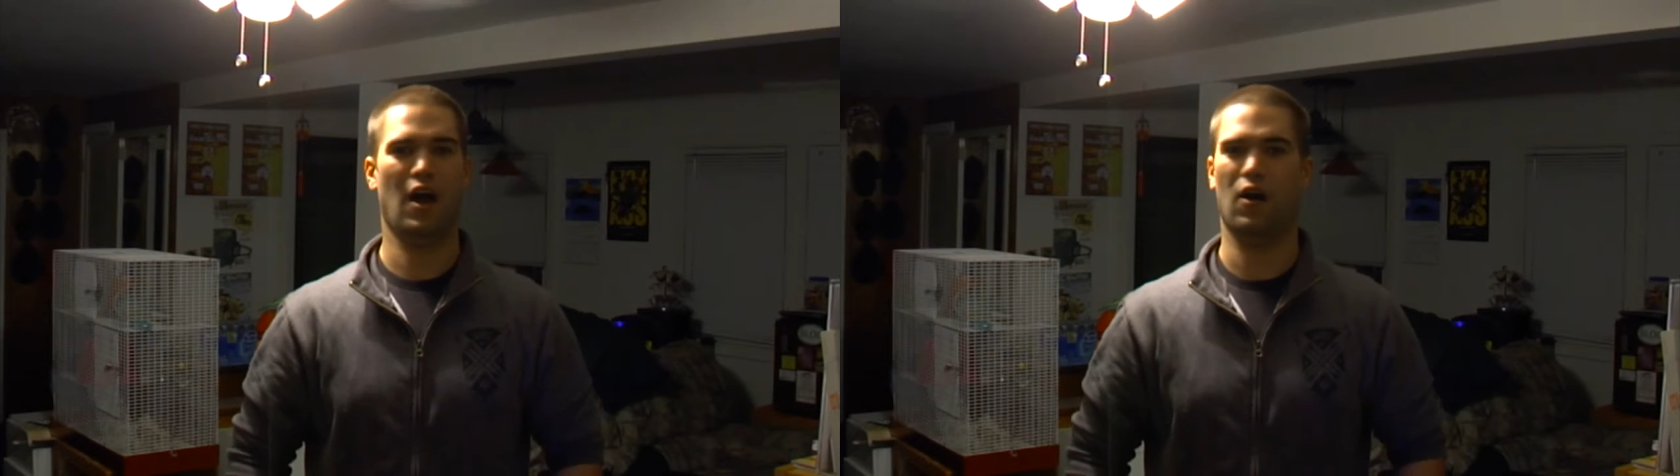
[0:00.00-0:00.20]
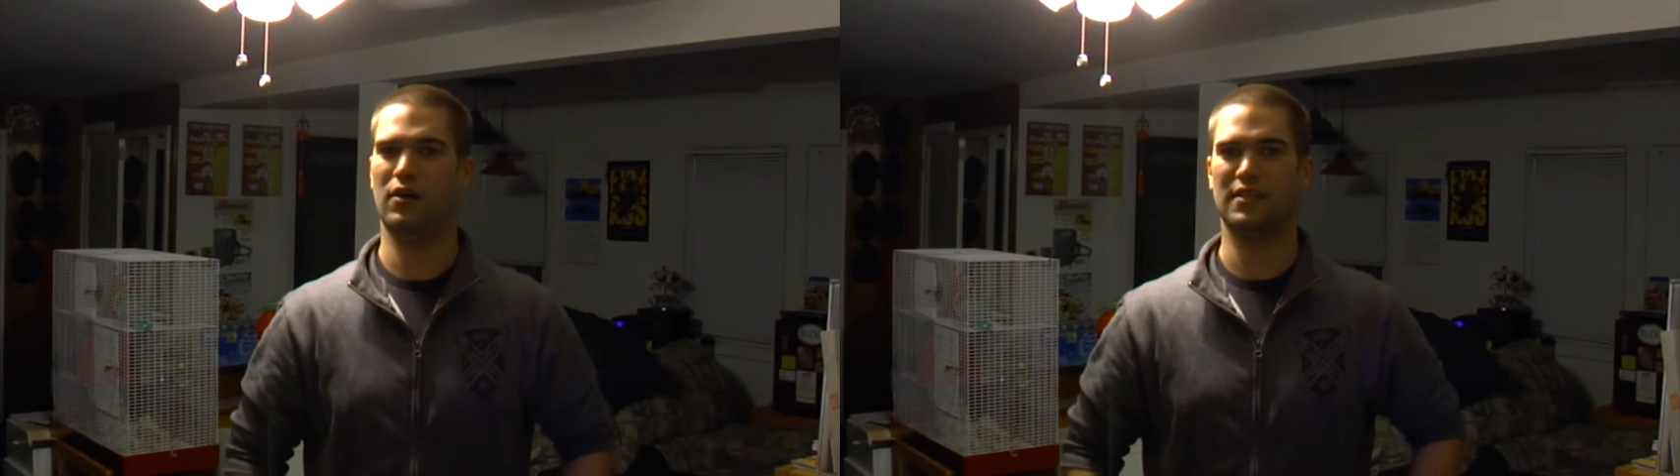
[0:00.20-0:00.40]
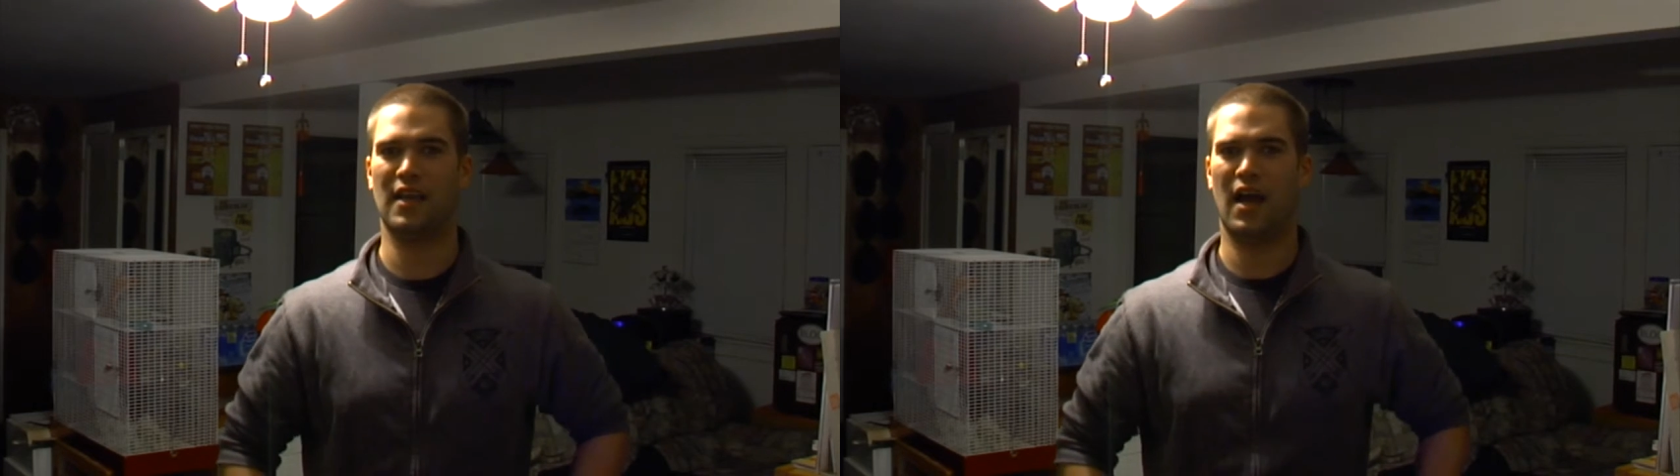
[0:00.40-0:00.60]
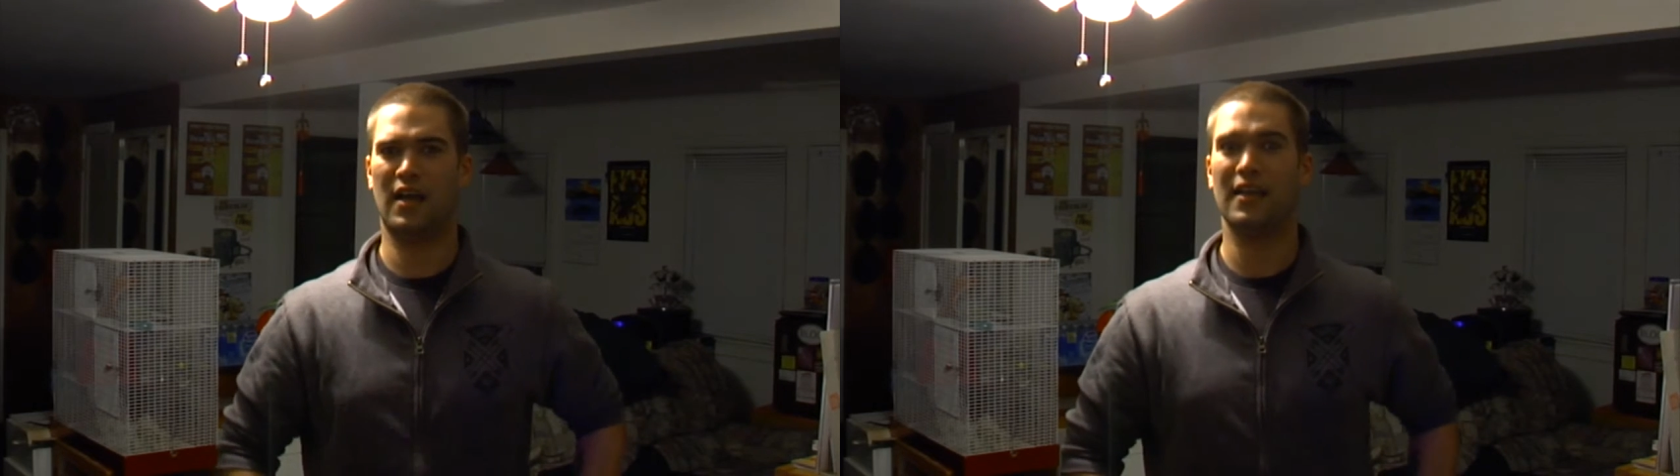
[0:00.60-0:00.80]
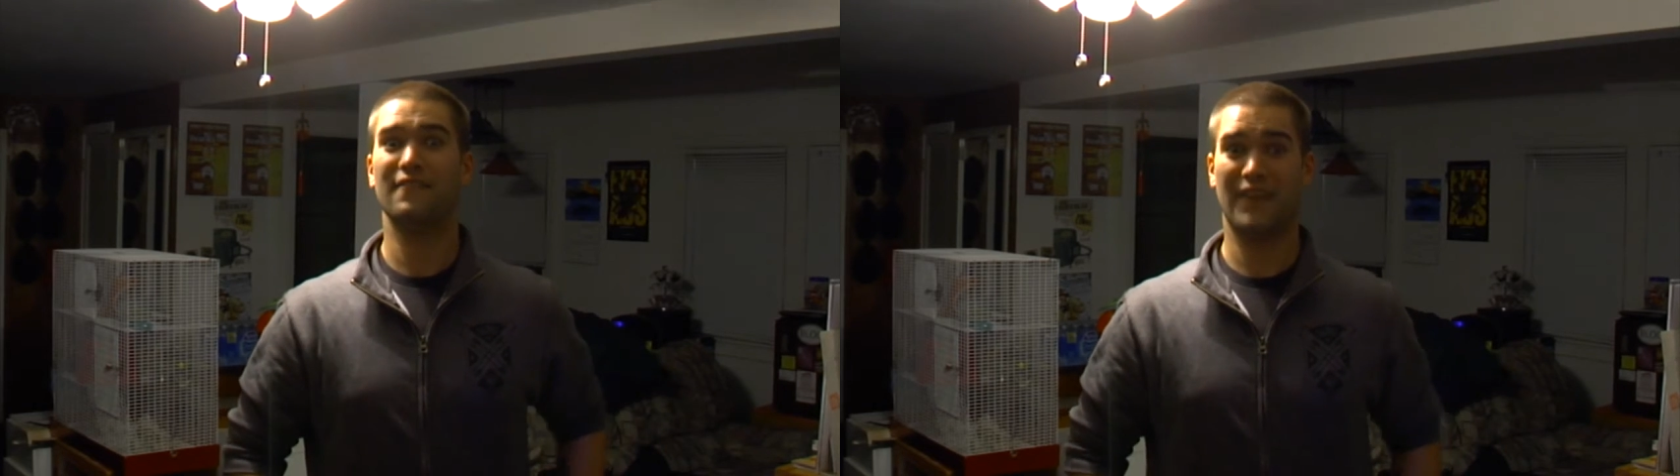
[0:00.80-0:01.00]
and Fat
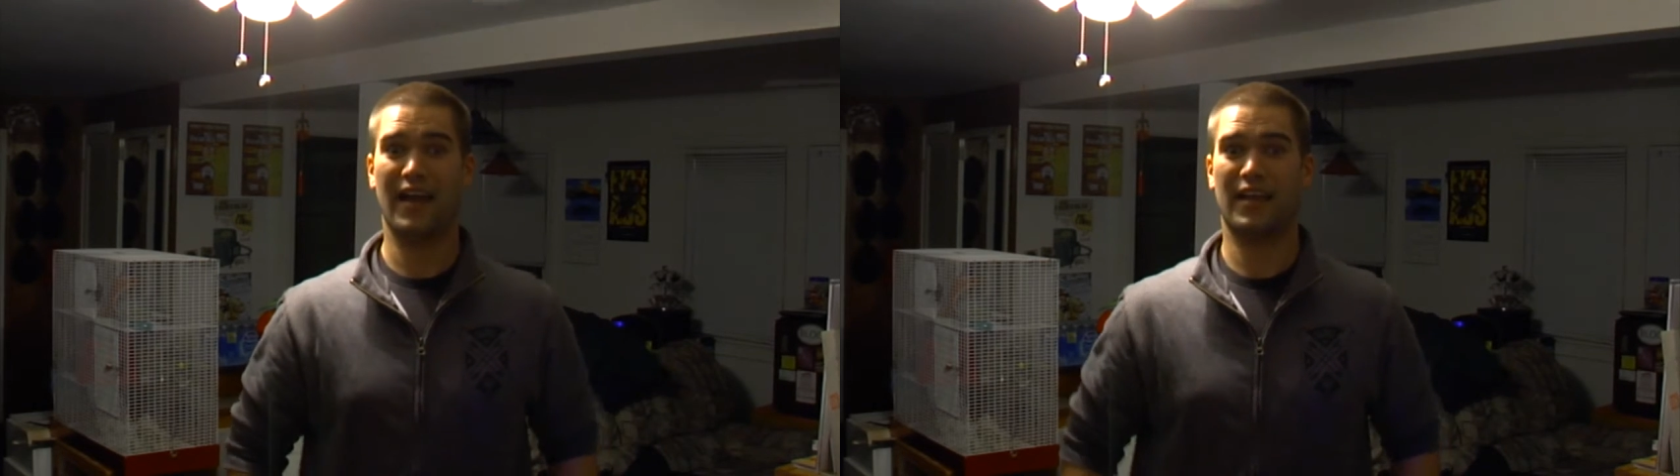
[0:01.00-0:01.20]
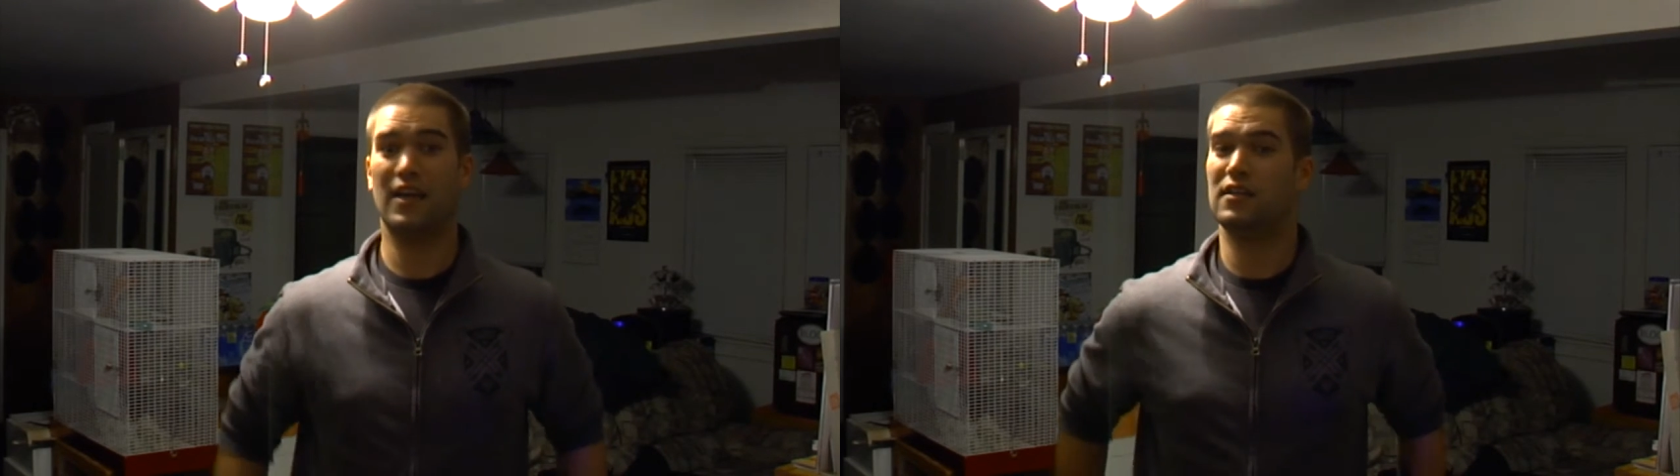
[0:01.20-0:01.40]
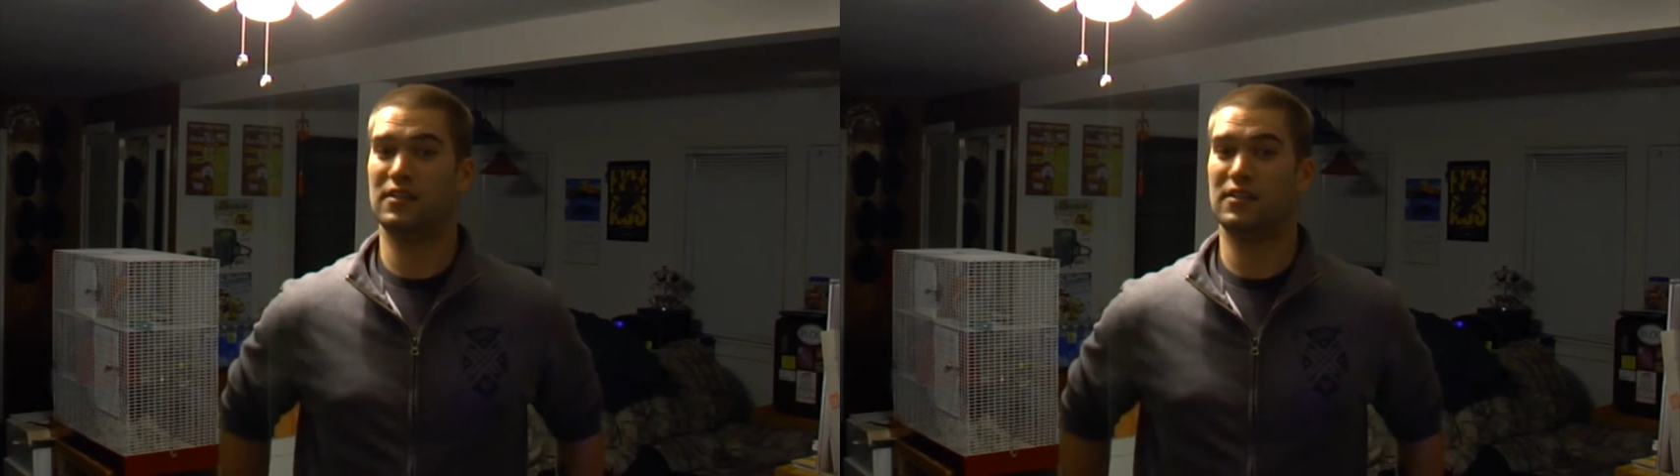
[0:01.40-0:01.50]
Guy's hung like